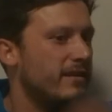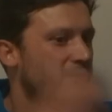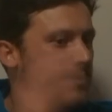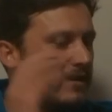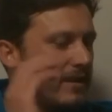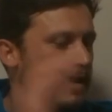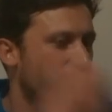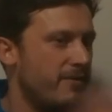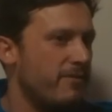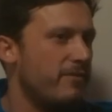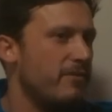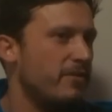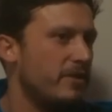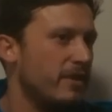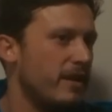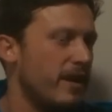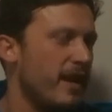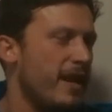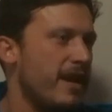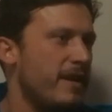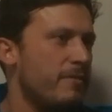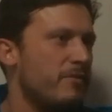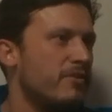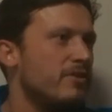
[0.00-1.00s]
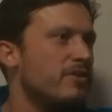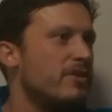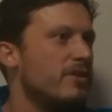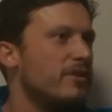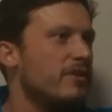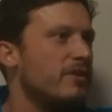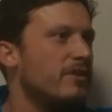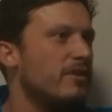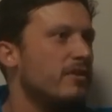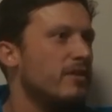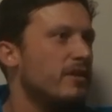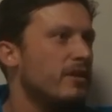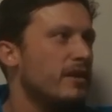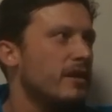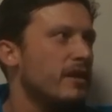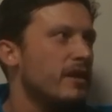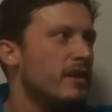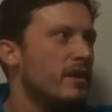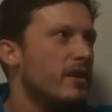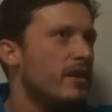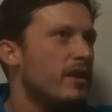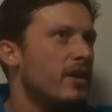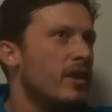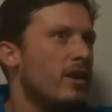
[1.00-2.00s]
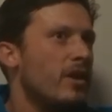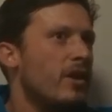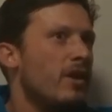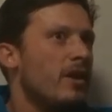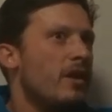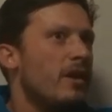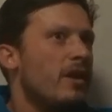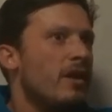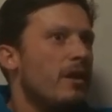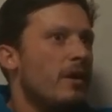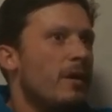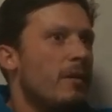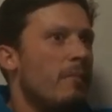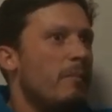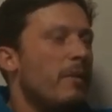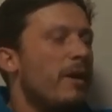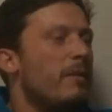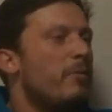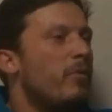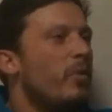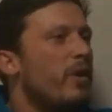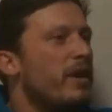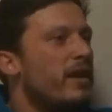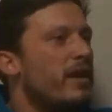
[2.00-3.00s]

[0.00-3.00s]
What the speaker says: different game until maybe we